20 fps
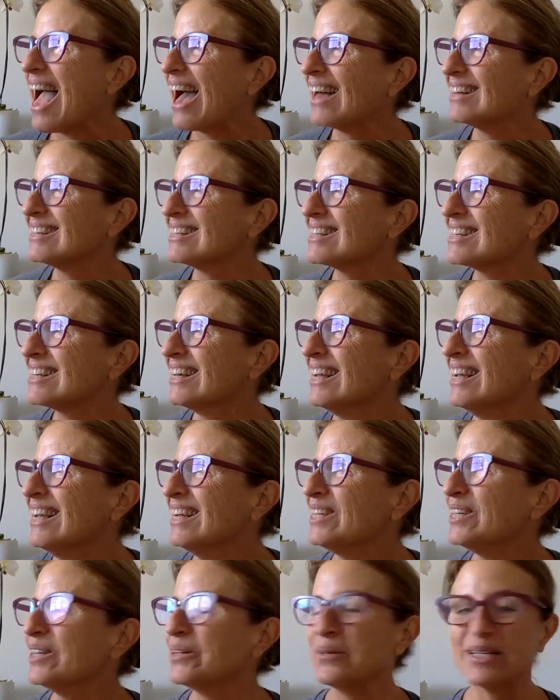And,
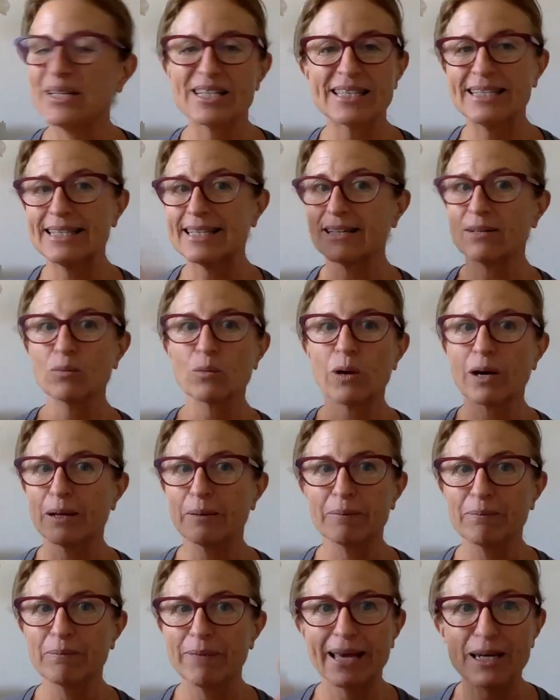he just didn't
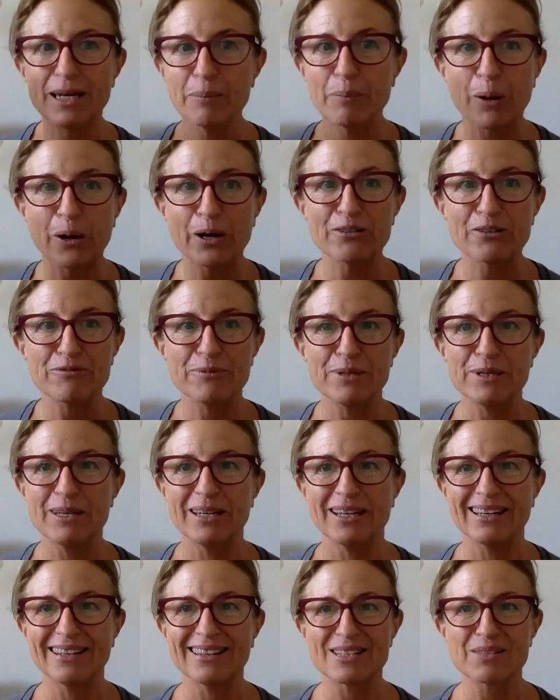want any part of
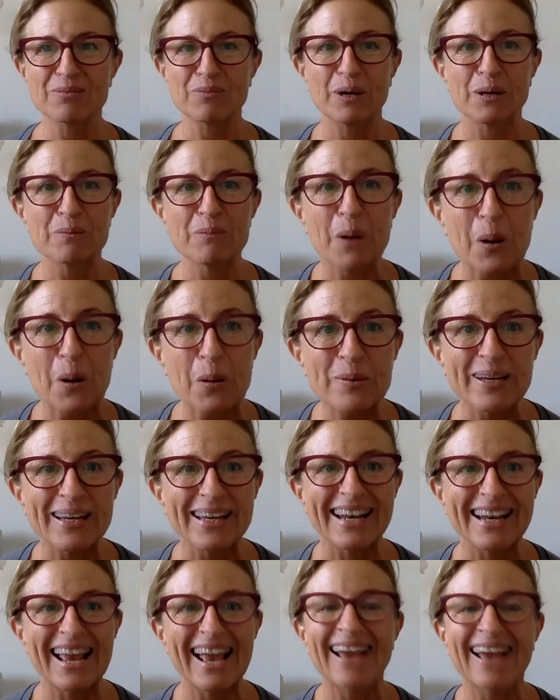me in this one
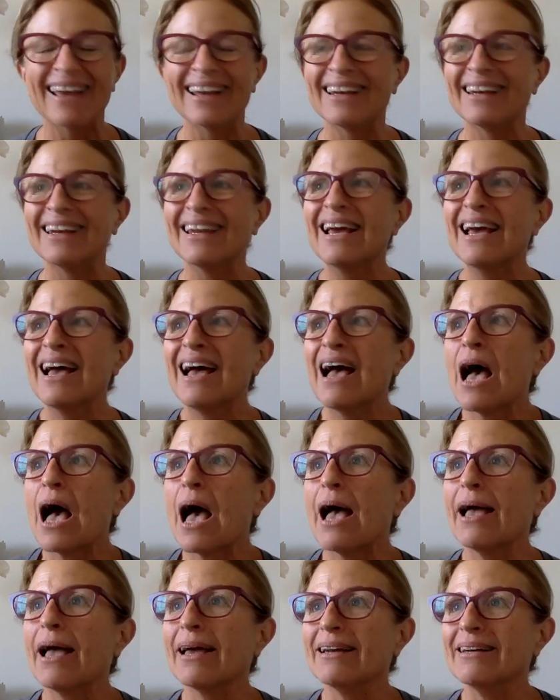moment. And
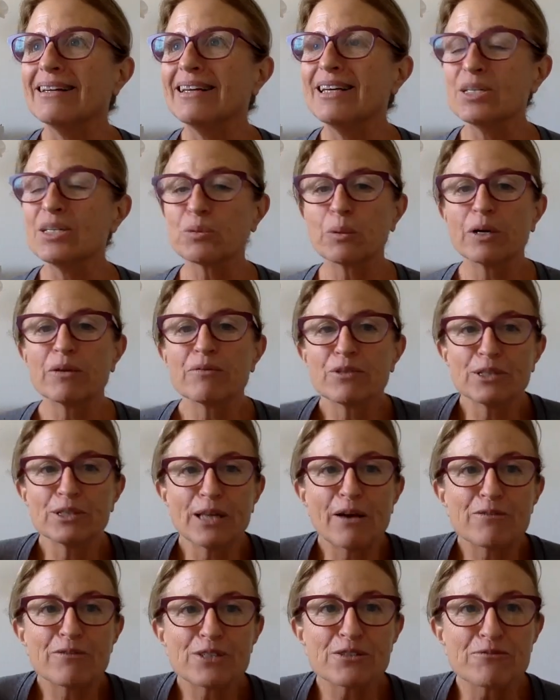he's one of the
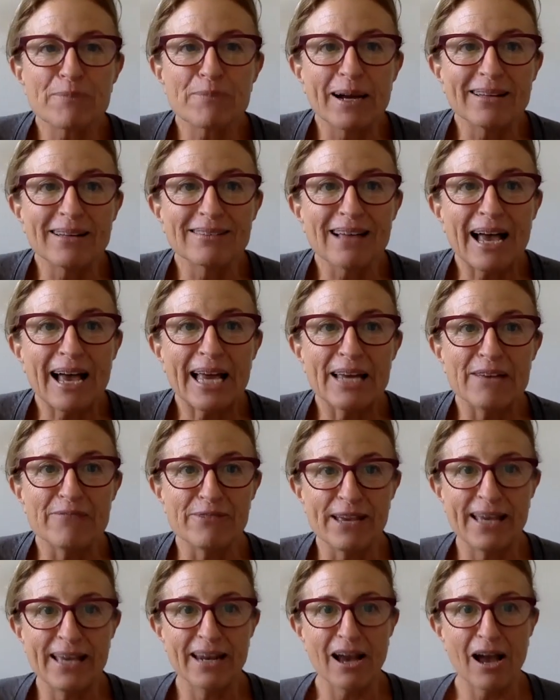loves of my life.
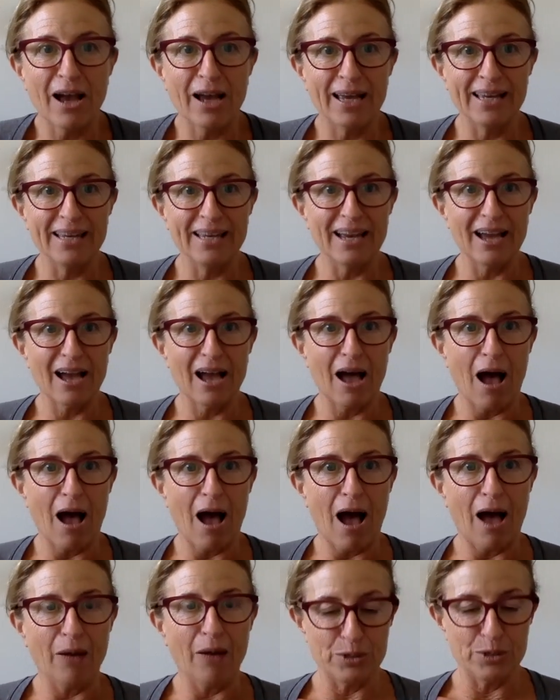And I
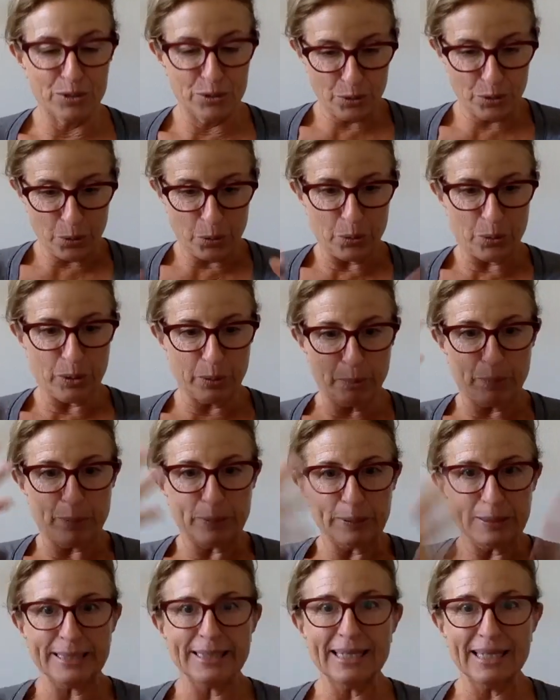was so
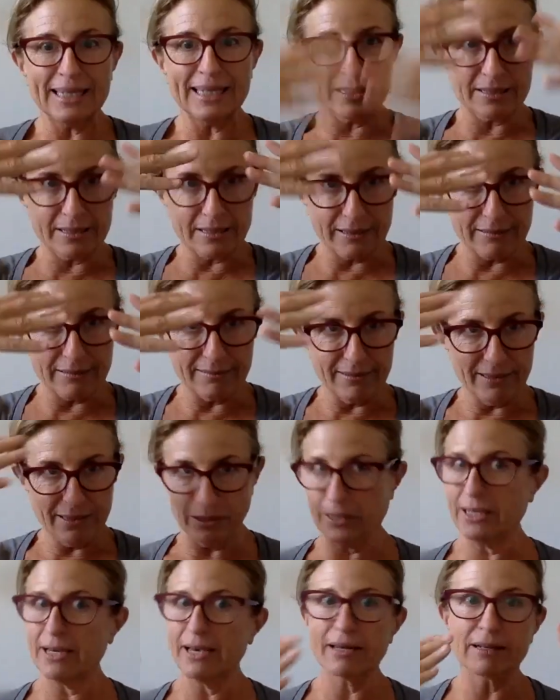complete.
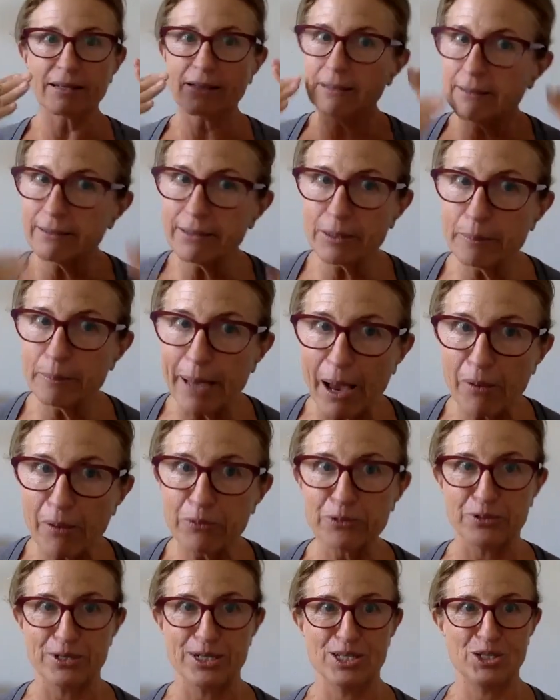He had clear
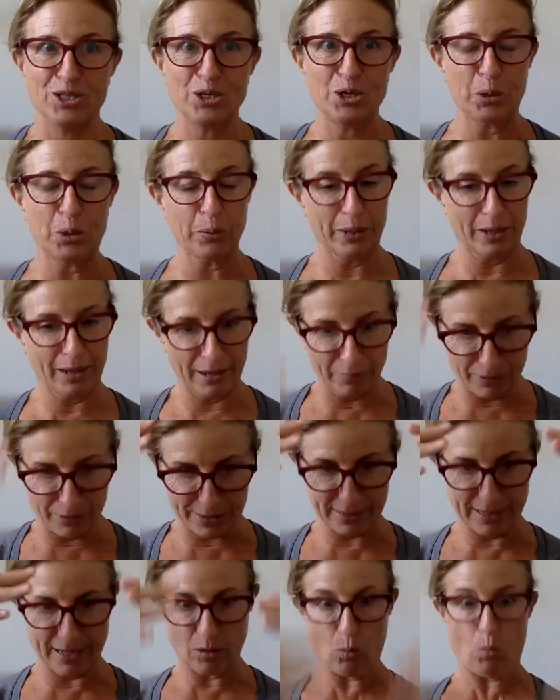boundaries, and I was
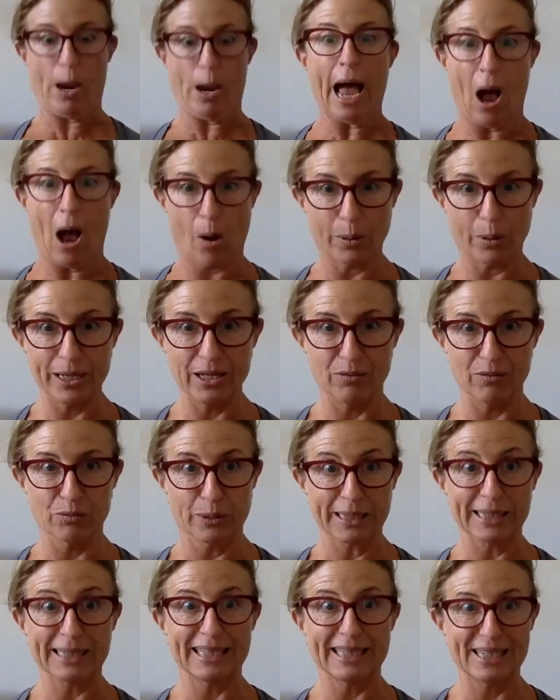like, wow, he
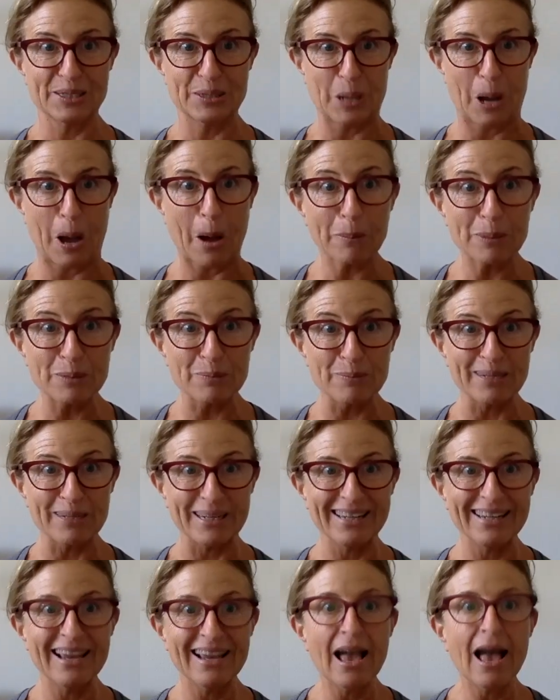really stopped me.